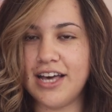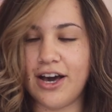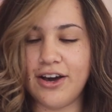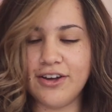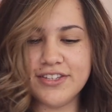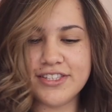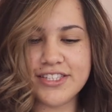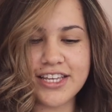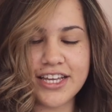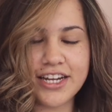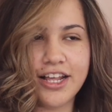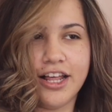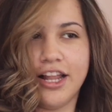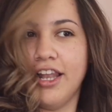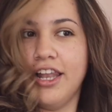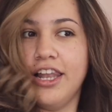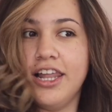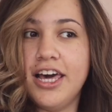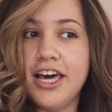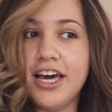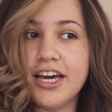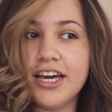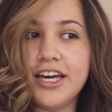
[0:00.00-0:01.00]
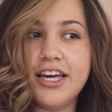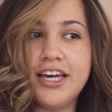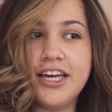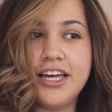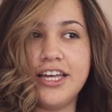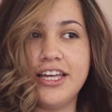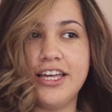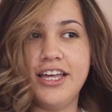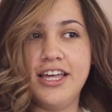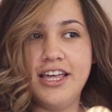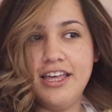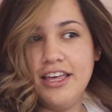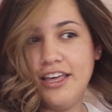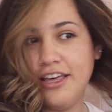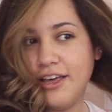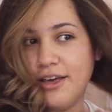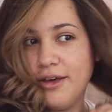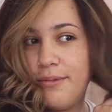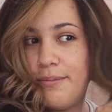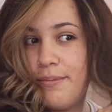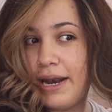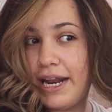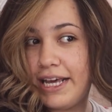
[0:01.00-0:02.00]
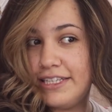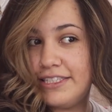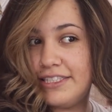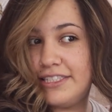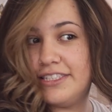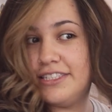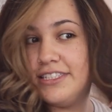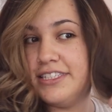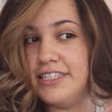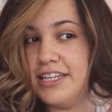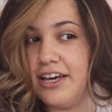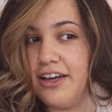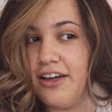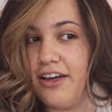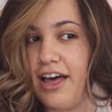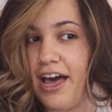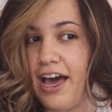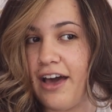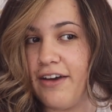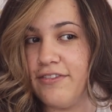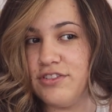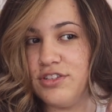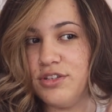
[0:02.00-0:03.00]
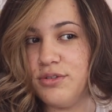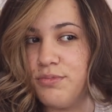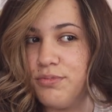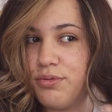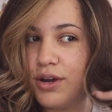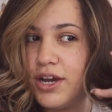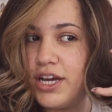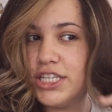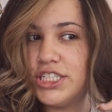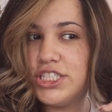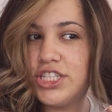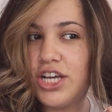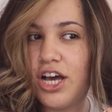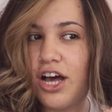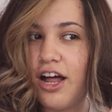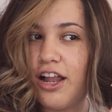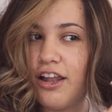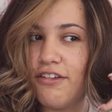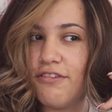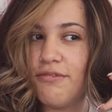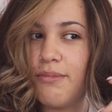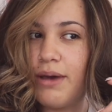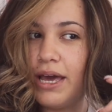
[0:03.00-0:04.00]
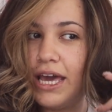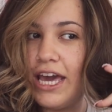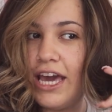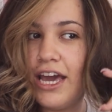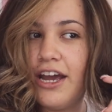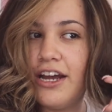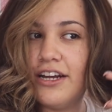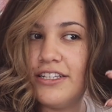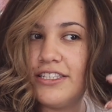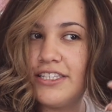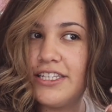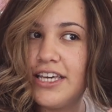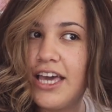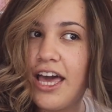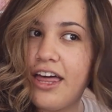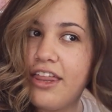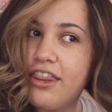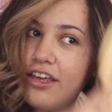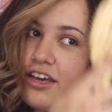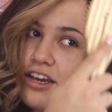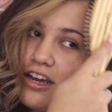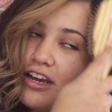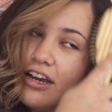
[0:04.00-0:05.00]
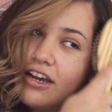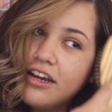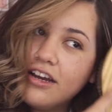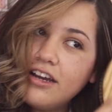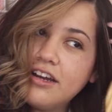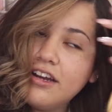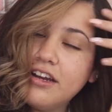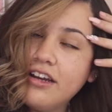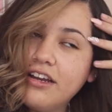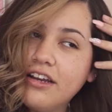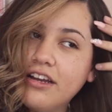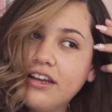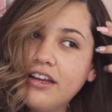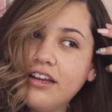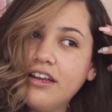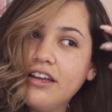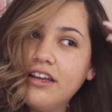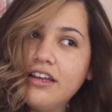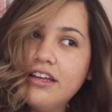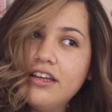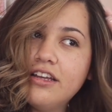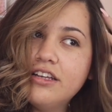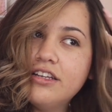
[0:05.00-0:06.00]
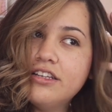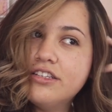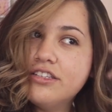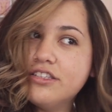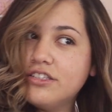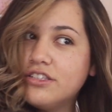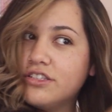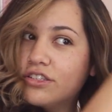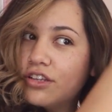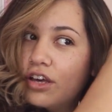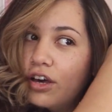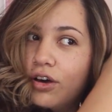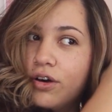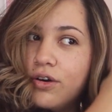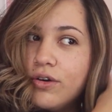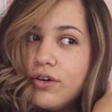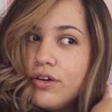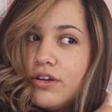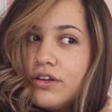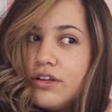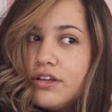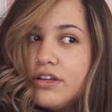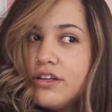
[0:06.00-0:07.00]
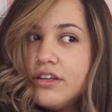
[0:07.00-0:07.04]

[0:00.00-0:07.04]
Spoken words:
how it's gonna look. But I still have to brush all of my hair together. So,